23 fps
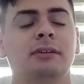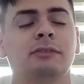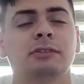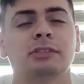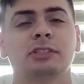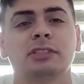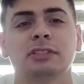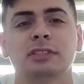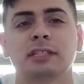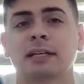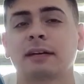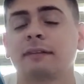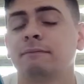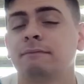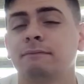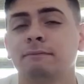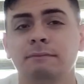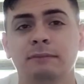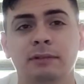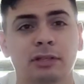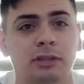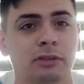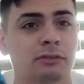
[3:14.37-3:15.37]
uh, which is like a,
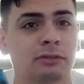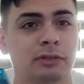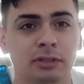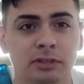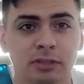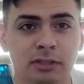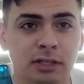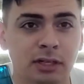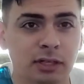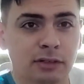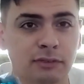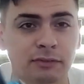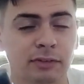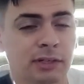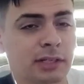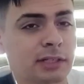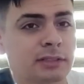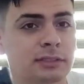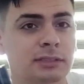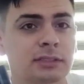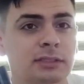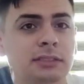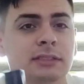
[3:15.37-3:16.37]
a three hundred dollar
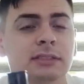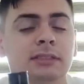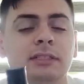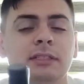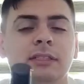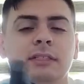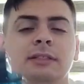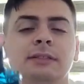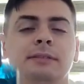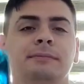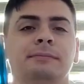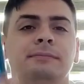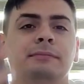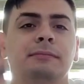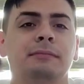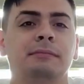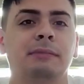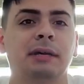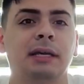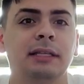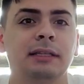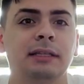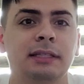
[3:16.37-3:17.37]
fragrance. Um,
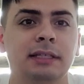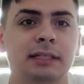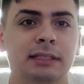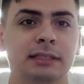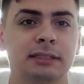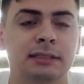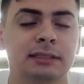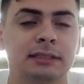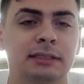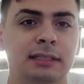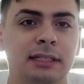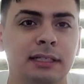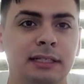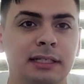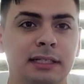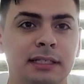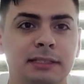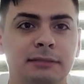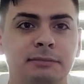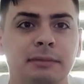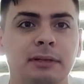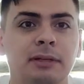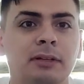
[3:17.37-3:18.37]
made this, and
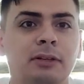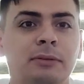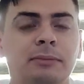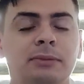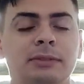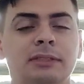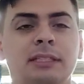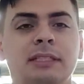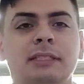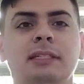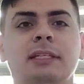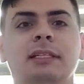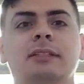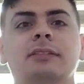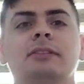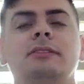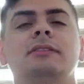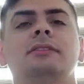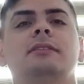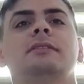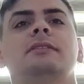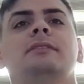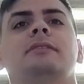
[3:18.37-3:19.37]
they smell almost
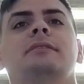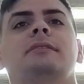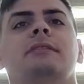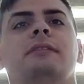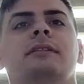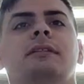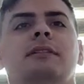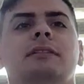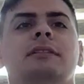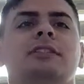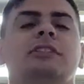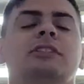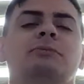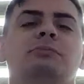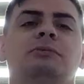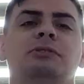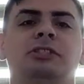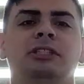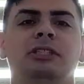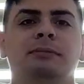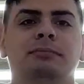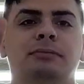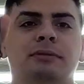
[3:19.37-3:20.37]
identical, just
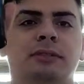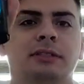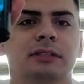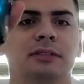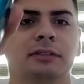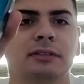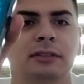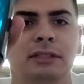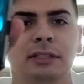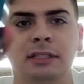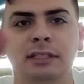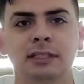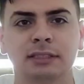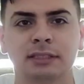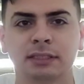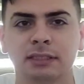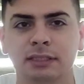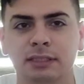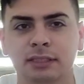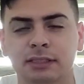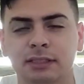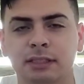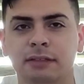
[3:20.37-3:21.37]
with cheaper ingredients
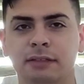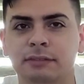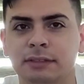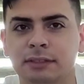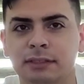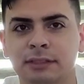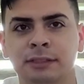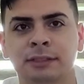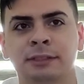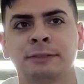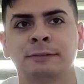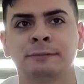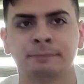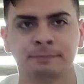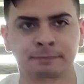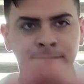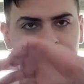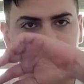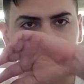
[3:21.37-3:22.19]
in this, obviously.